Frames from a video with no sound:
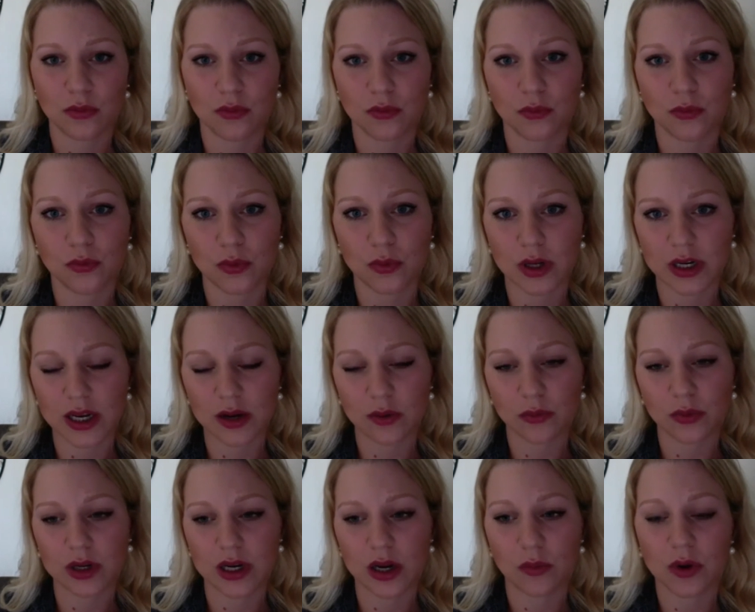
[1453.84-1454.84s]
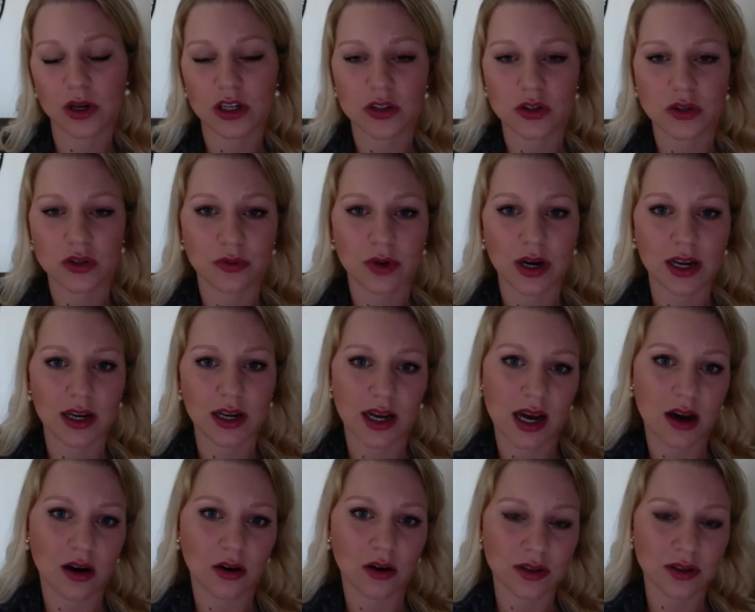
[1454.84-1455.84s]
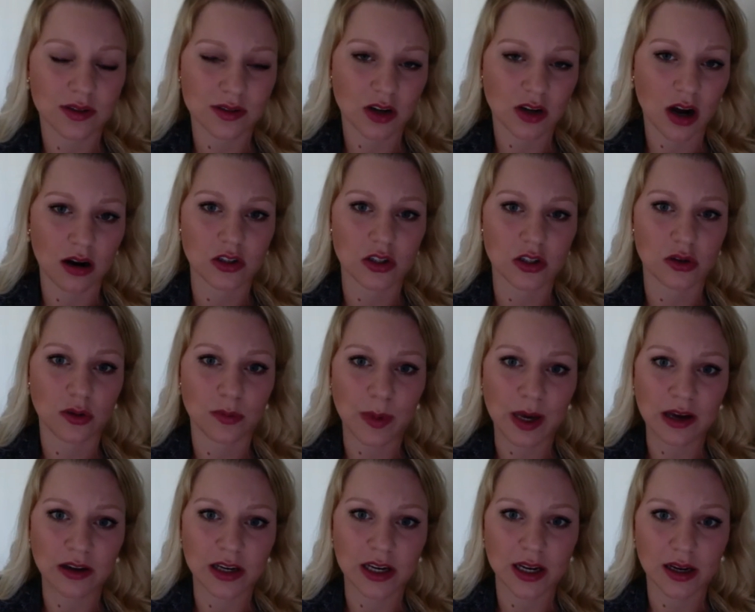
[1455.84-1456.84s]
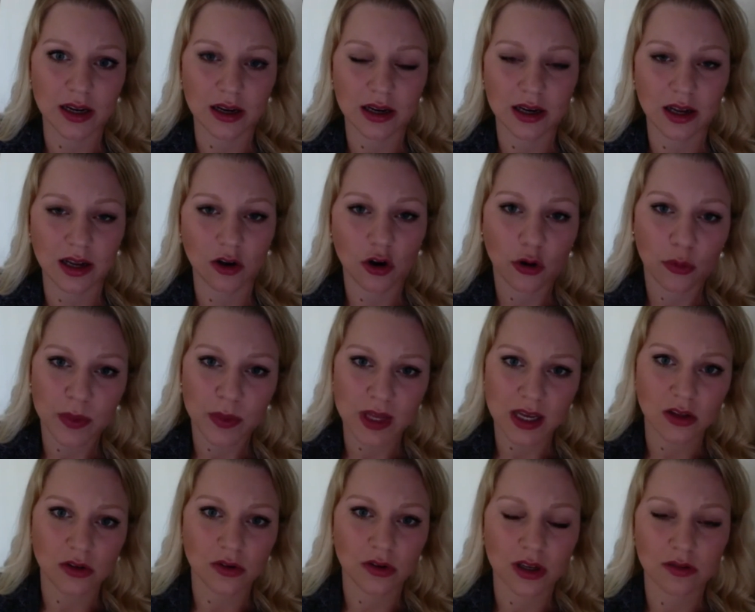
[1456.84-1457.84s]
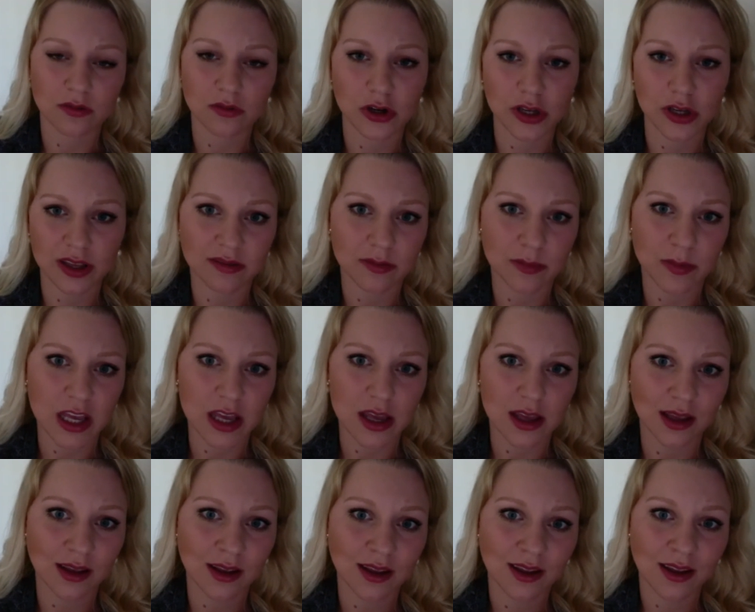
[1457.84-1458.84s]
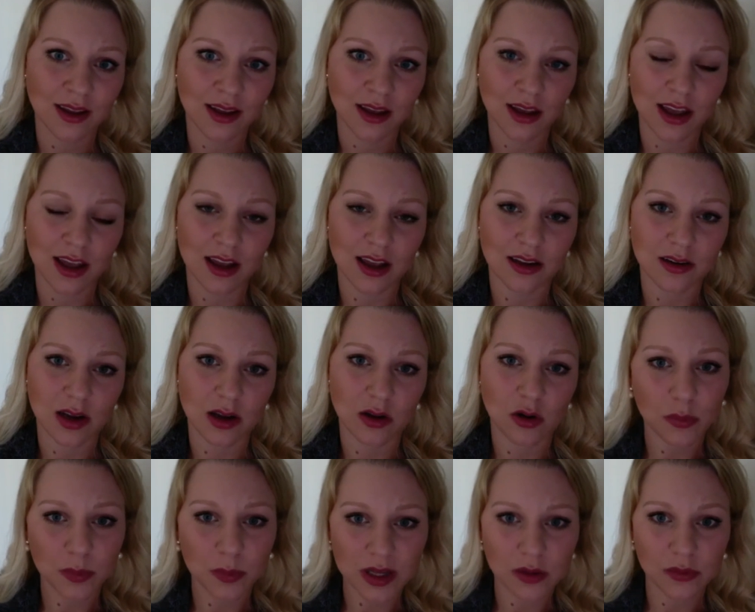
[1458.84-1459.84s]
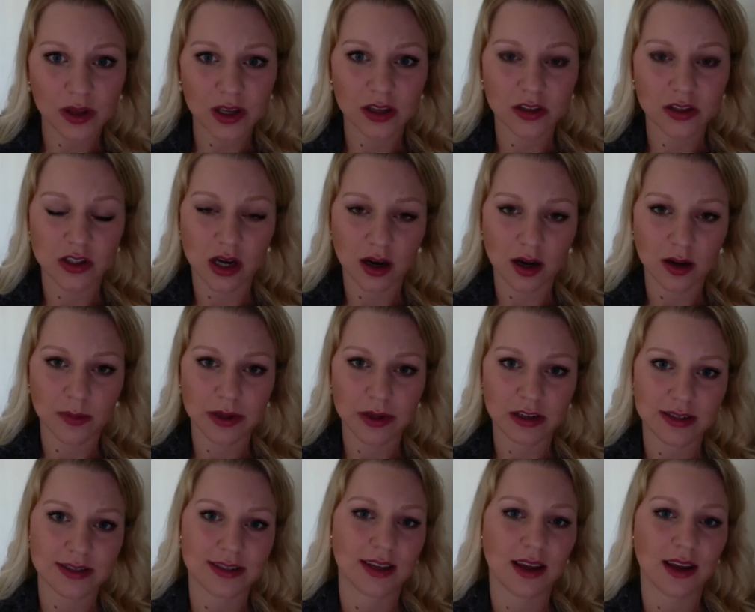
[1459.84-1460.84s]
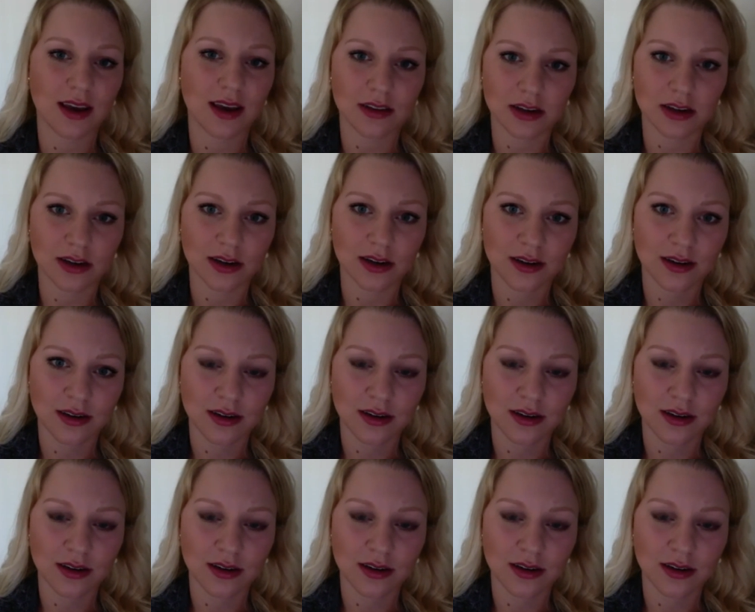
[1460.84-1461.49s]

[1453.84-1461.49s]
what I want to do right now is talk to you about it, and I hope that you can forgive me, and I hope that we can talk about it together.